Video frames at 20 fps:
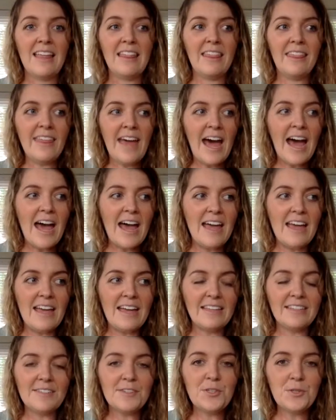that
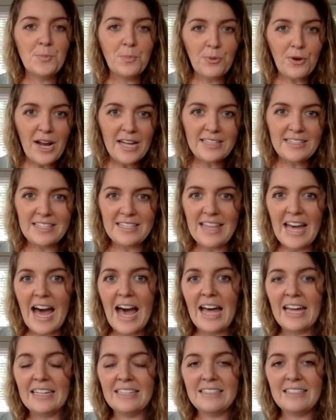spreads
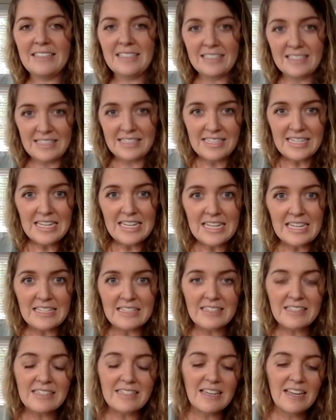that
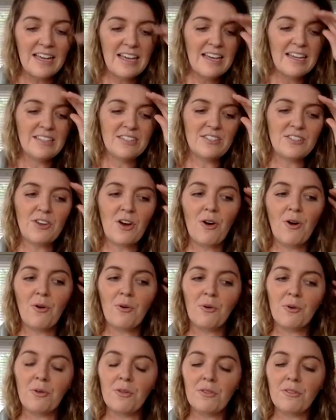disease.
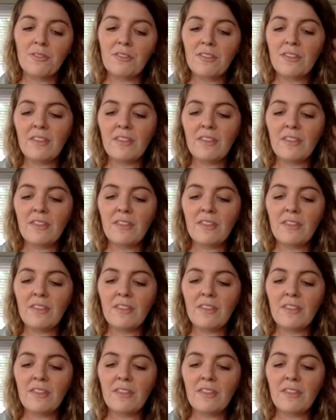So